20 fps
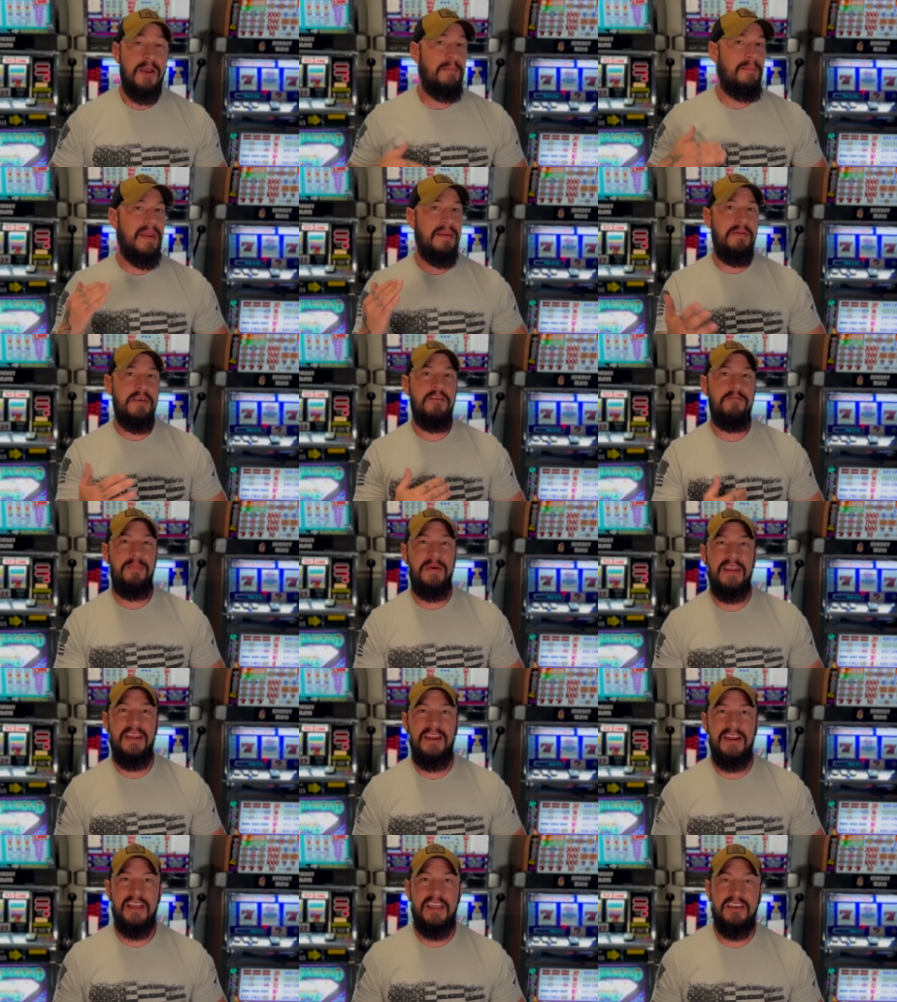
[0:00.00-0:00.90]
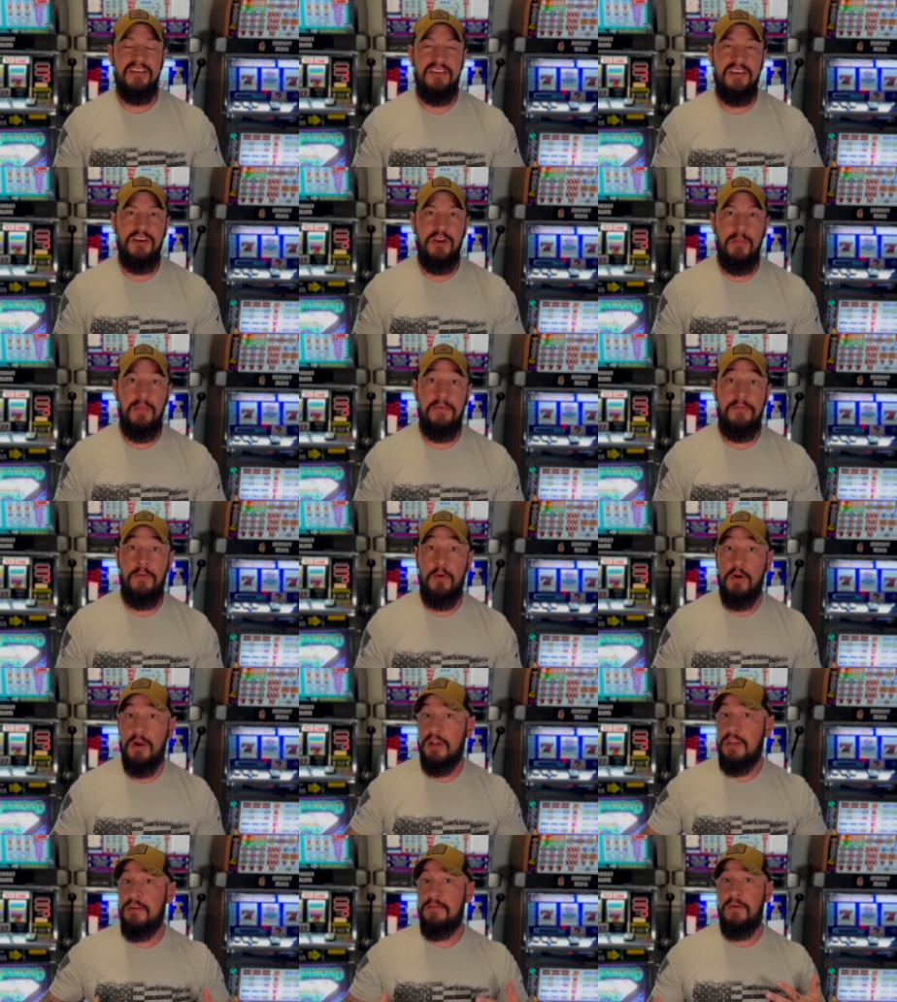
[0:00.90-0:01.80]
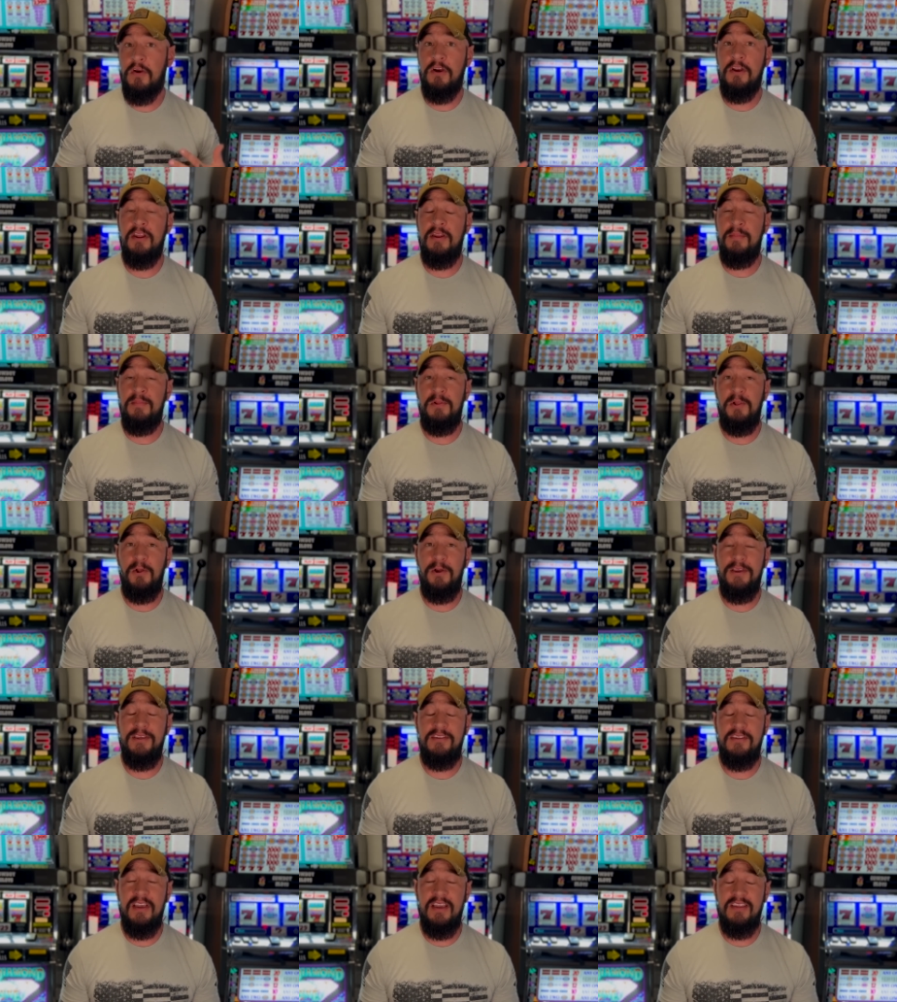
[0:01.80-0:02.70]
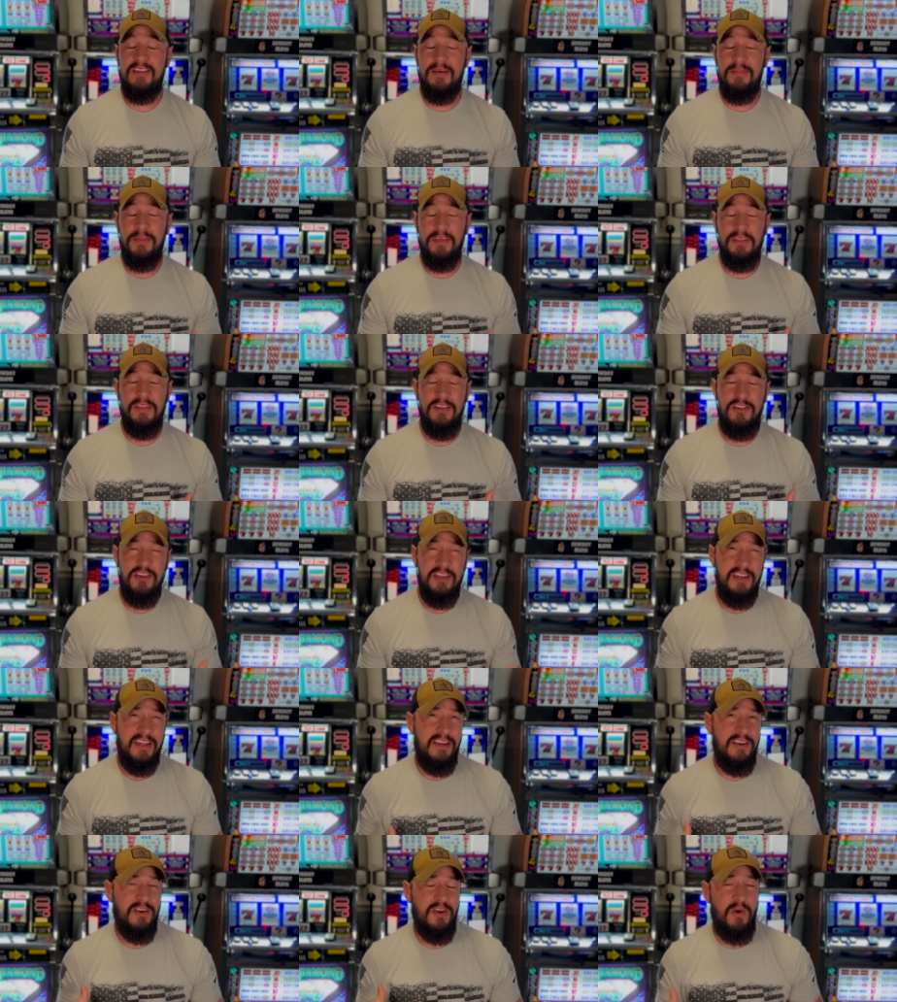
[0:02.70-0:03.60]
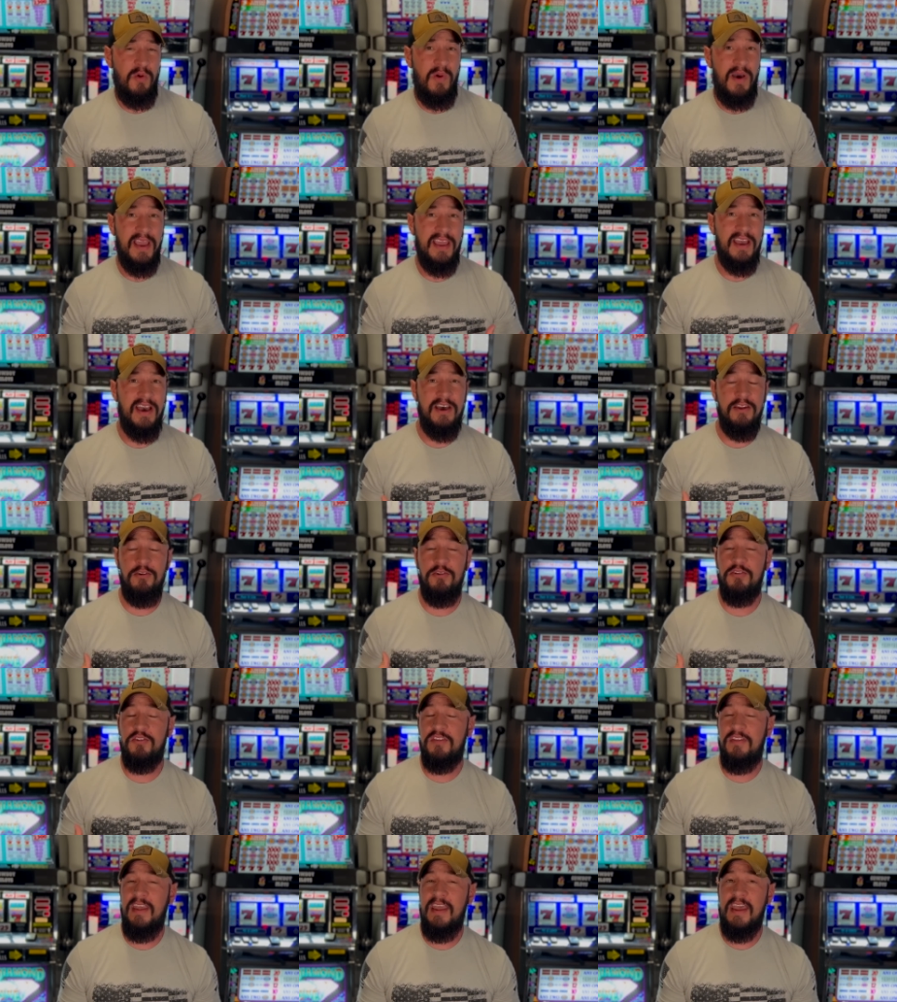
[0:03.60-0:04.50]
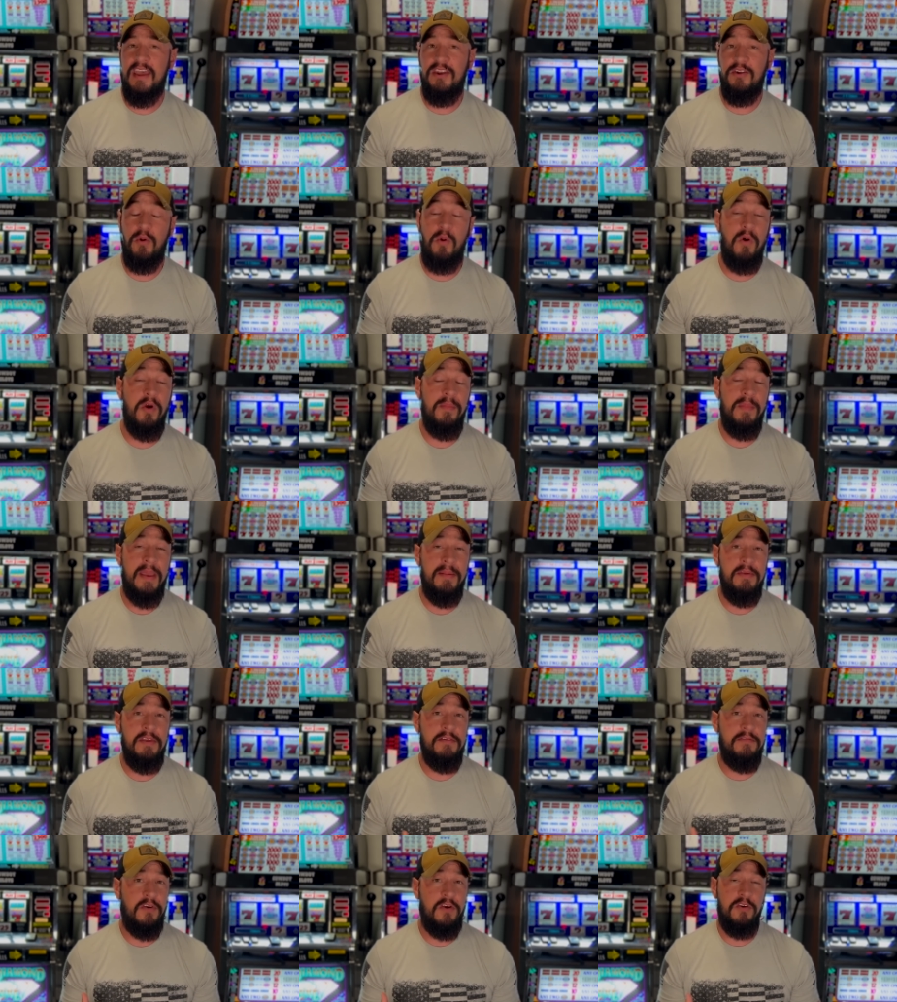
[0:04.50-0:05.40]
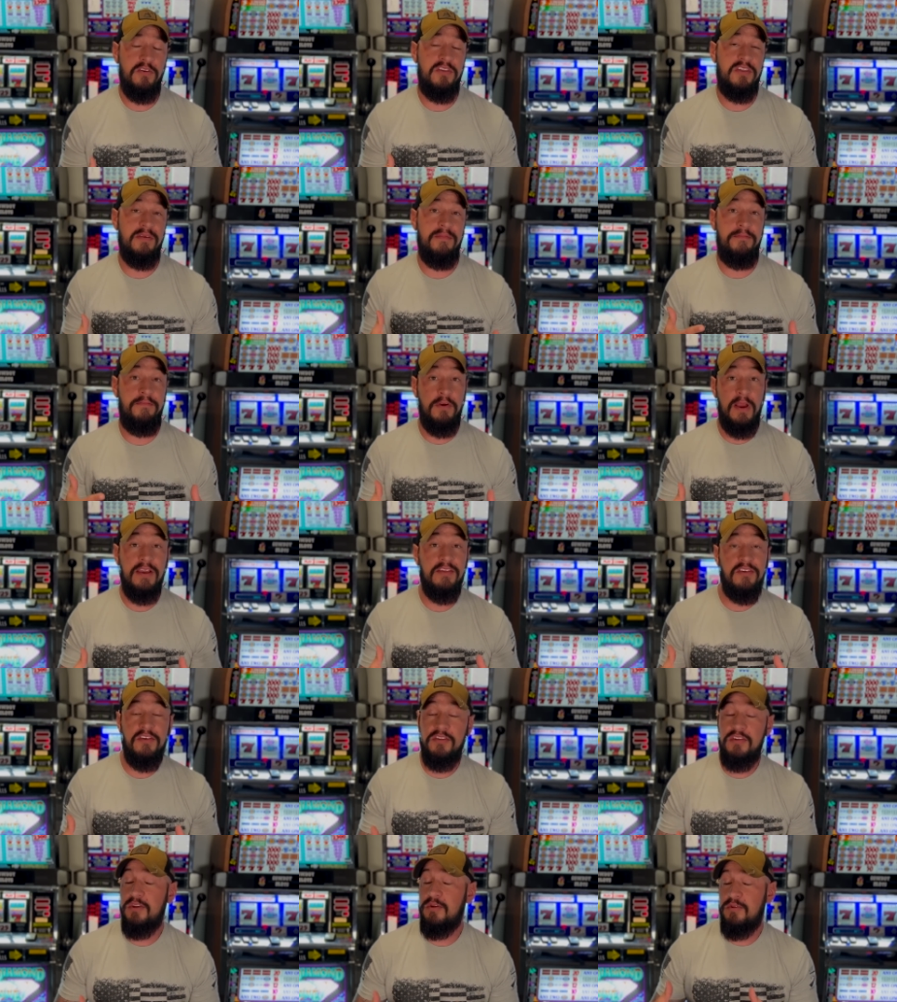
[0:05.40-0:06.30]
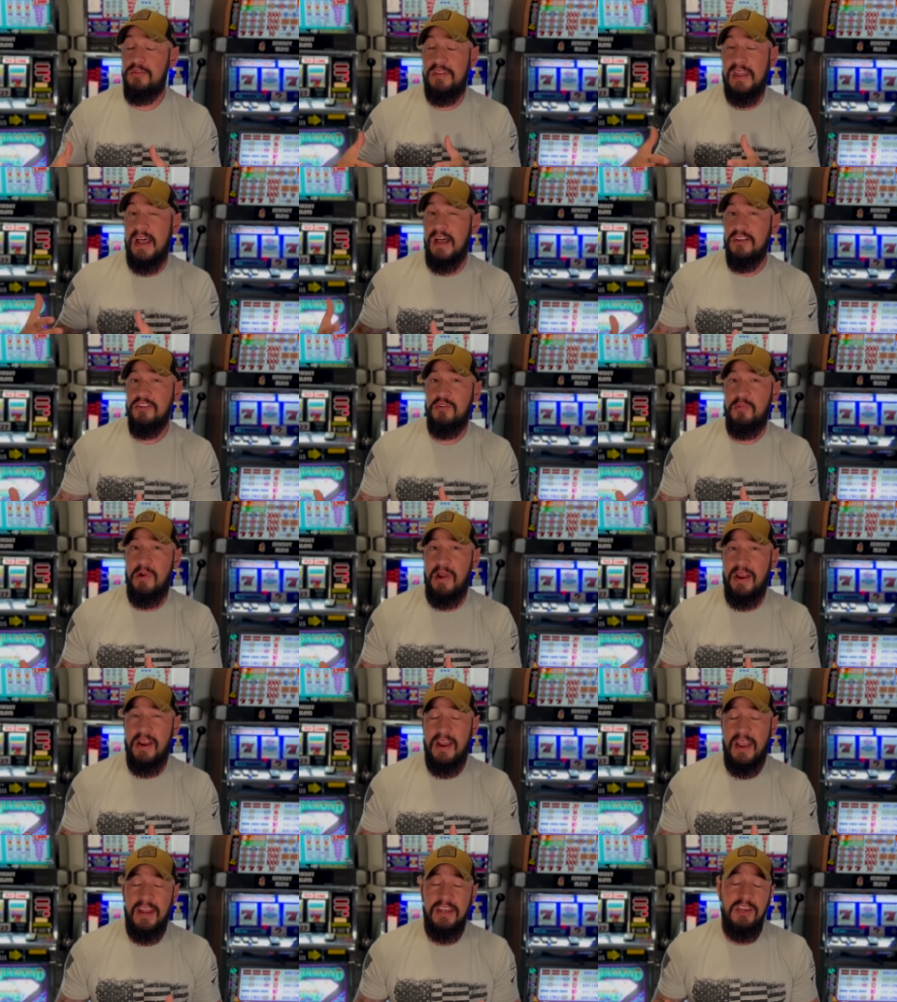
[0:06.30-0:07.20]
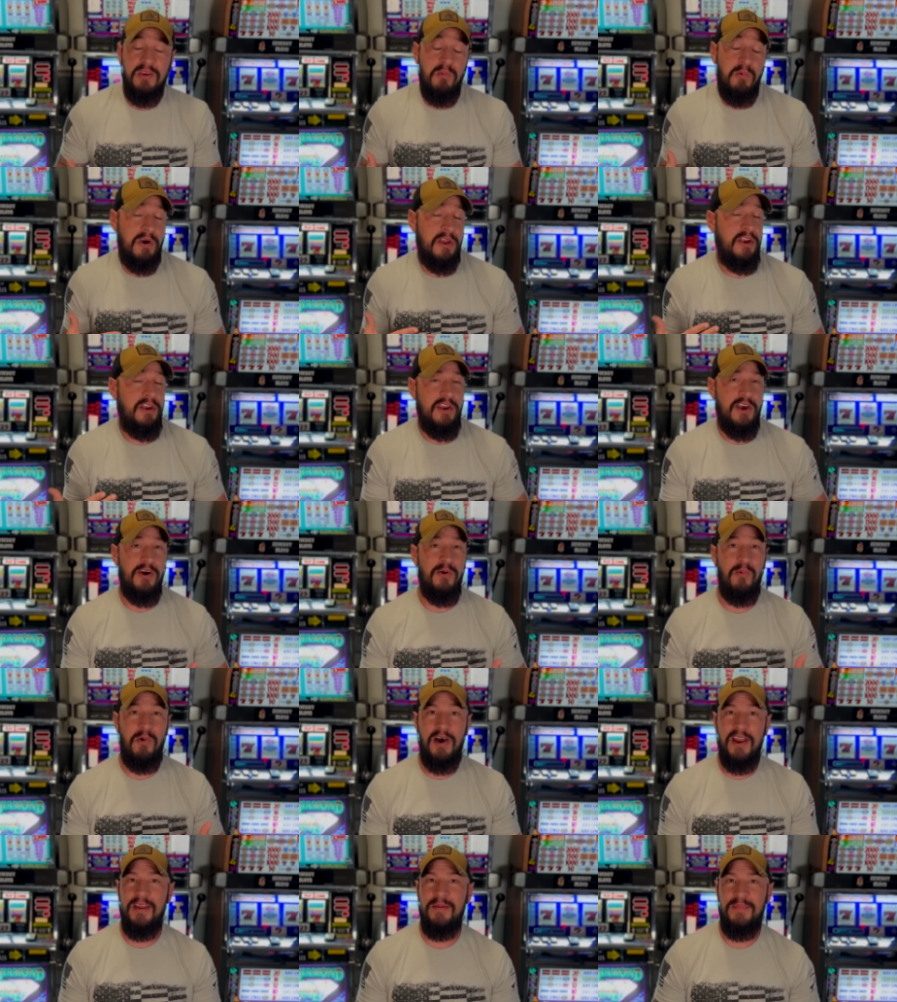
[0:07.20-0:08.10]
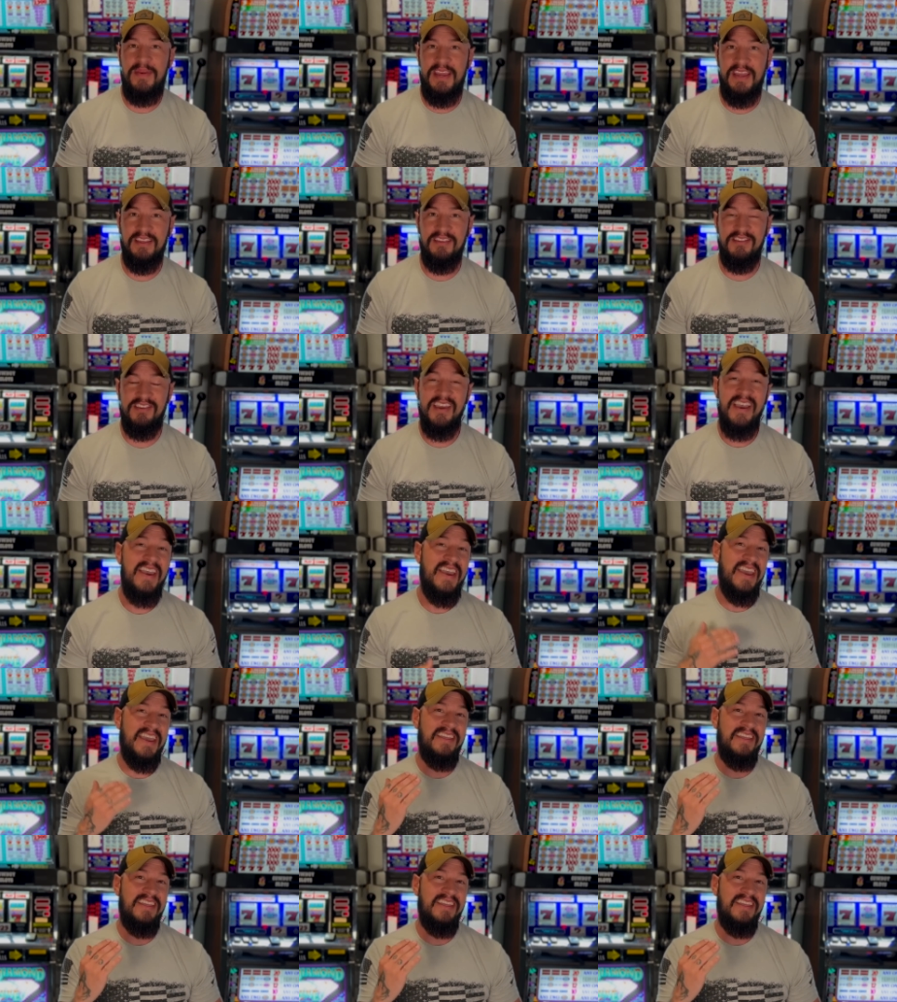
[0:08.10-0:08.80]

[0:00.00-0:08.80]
Maybe you've been in a casino before and you've heard an employee say something that you didn't quite understand, or maybe you've heard some phrases used elsewhere and you want to know what it means.